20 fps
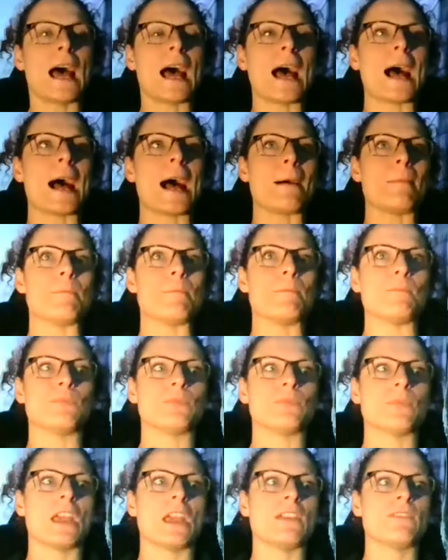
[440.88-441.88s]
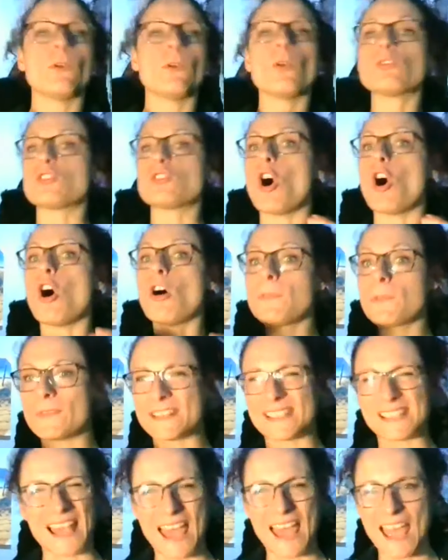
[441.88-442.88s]
um, it falls off of
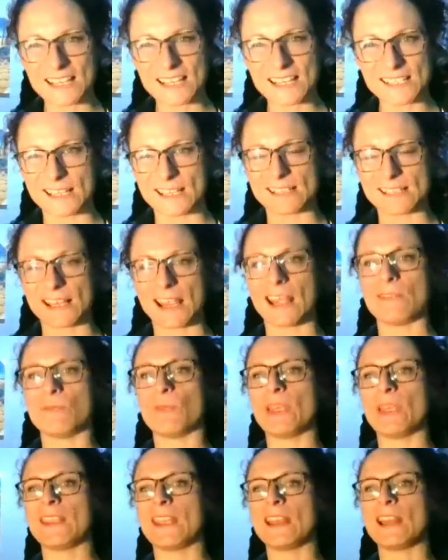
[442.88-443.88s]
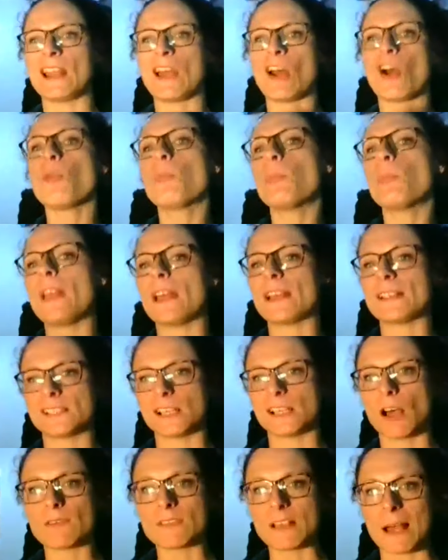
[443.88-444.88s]
its axis, and we then open
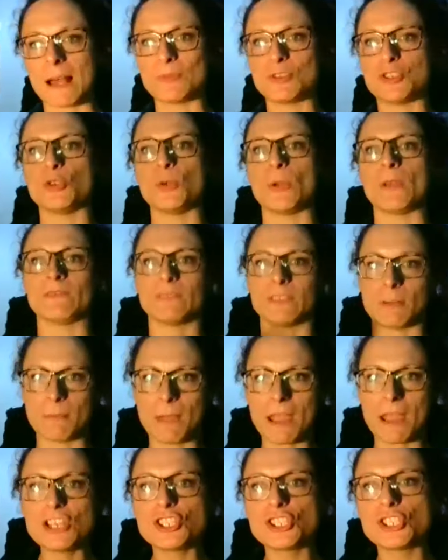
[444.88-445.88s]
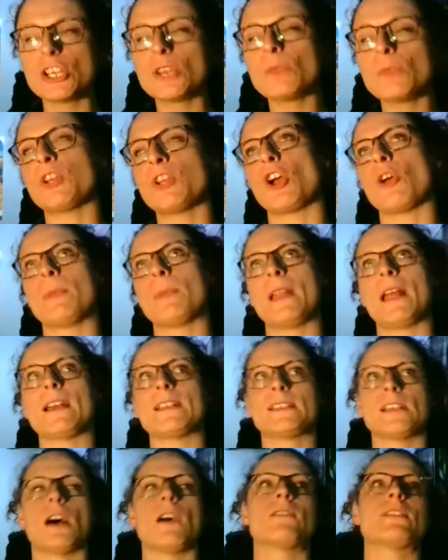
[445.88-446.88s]
ourselves up to inflammation, we open
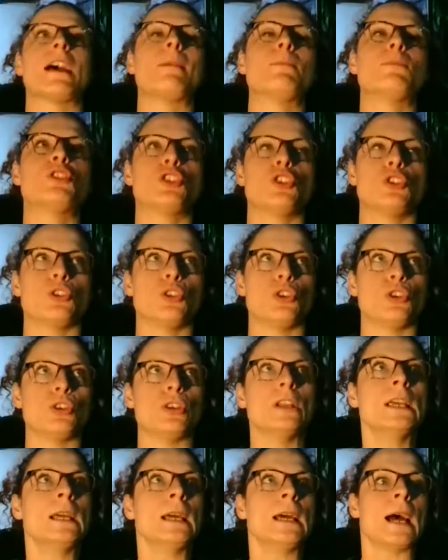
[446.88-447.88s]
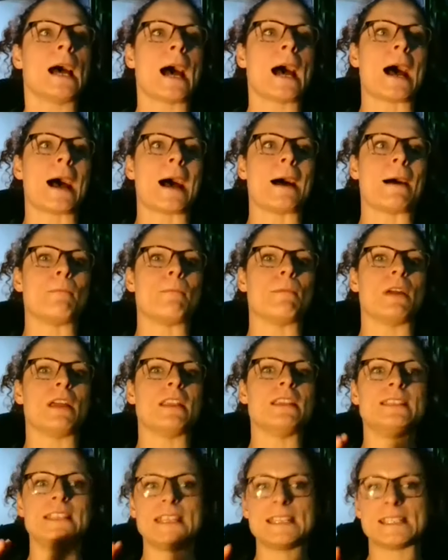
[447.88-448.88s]
ourselves up to um,
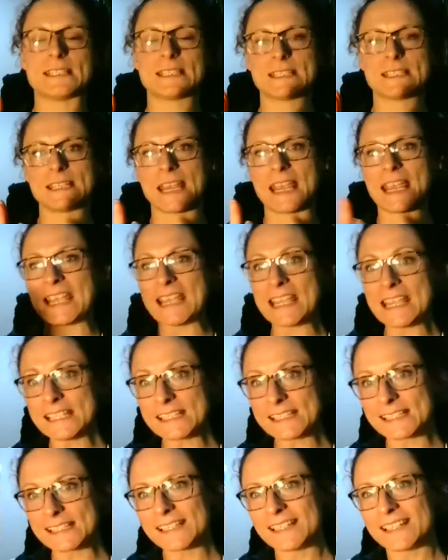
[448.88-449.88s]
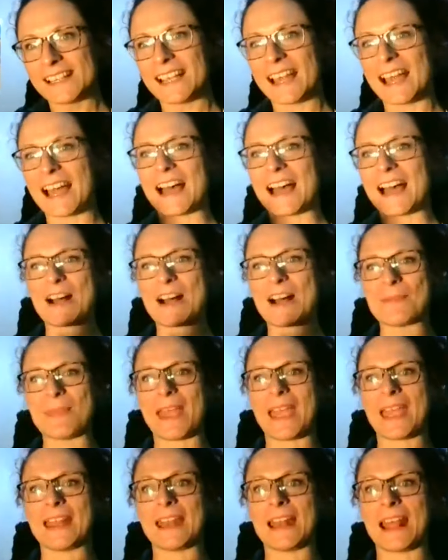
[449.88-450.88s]
dis ease um,
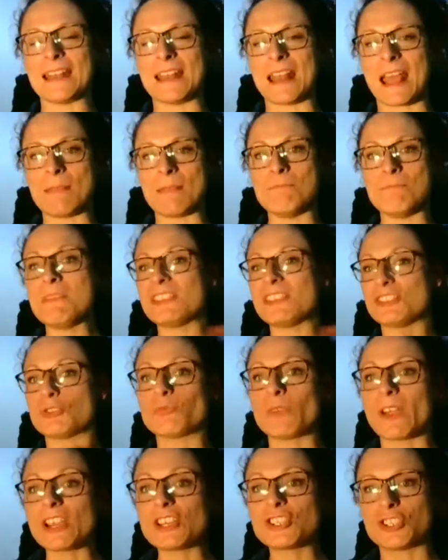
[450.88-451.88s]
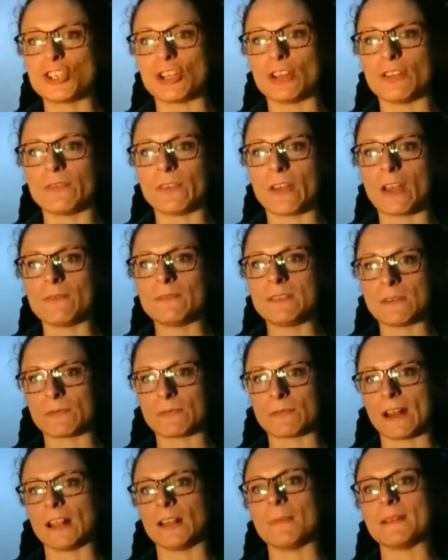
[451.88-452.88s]
and, and, and misdirection of, of
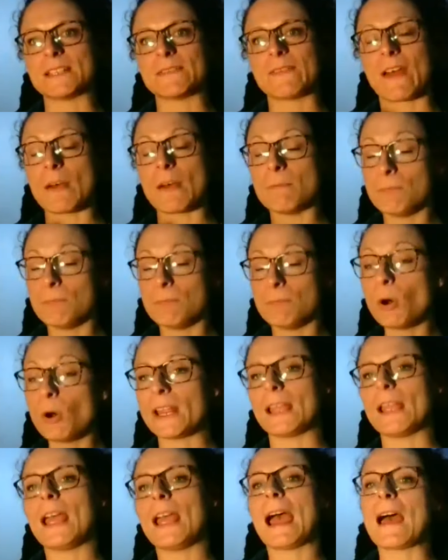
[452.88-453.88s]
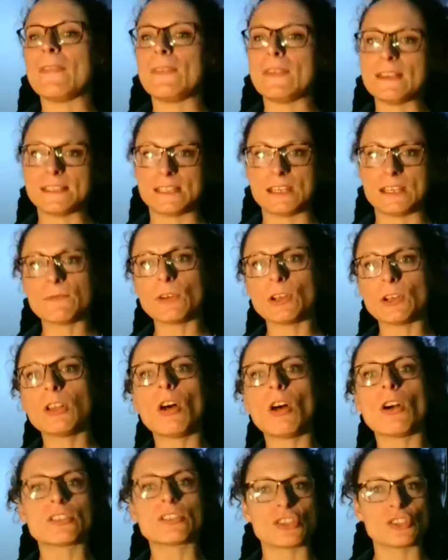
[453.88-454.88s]
different elements of our body. And these different
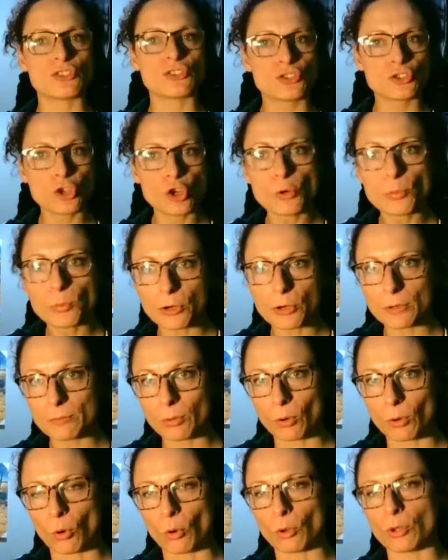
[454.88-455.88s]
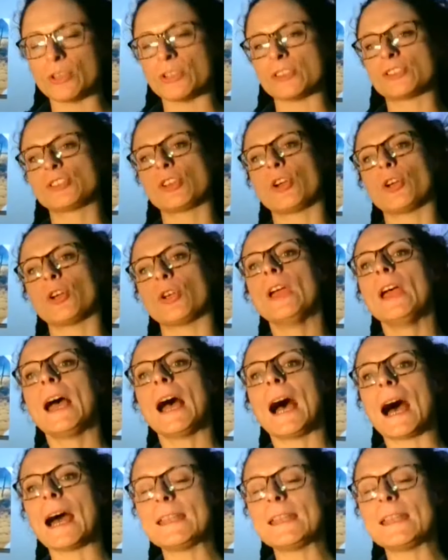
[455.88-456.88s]
clocks are super important. So,
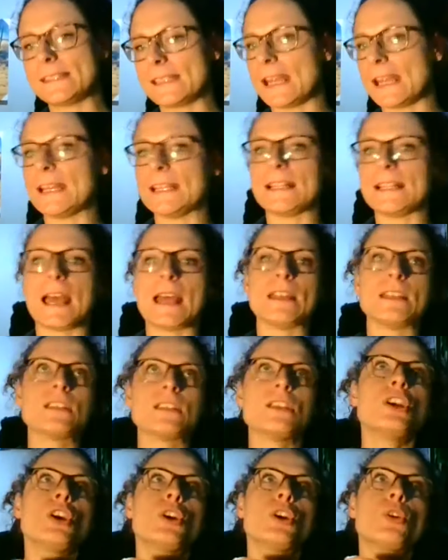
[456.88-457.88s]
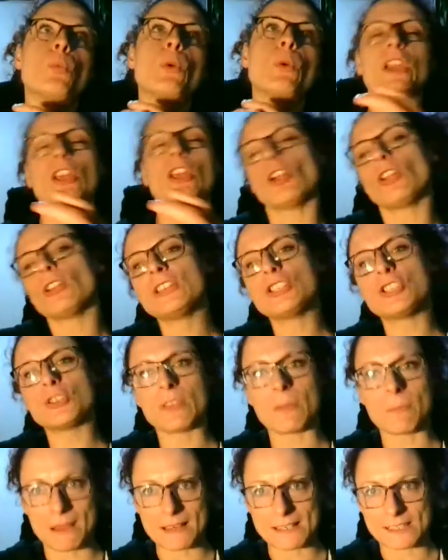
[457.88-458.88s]
understanding that we can only do
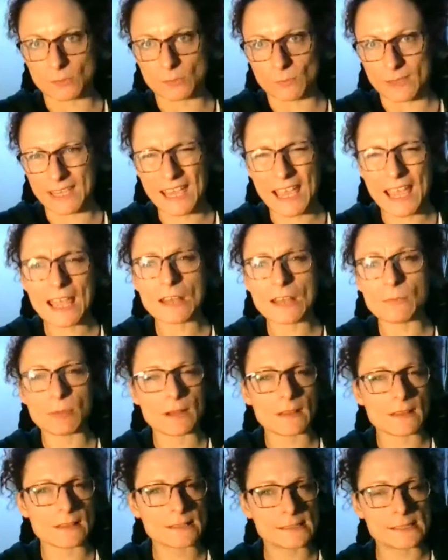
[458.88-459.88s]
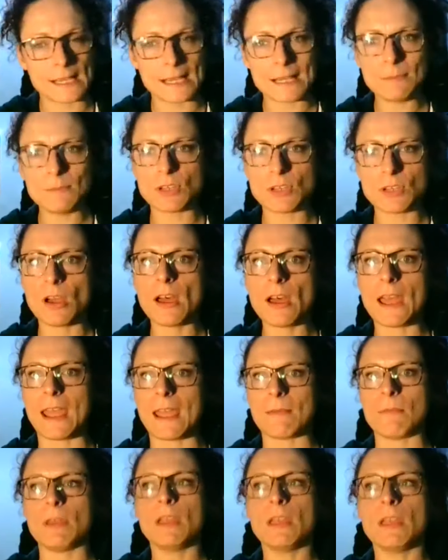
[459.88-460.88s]
the best that we can, but at the same
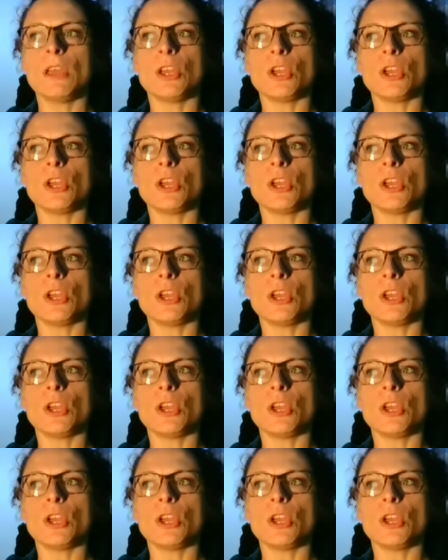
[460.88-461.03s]
time,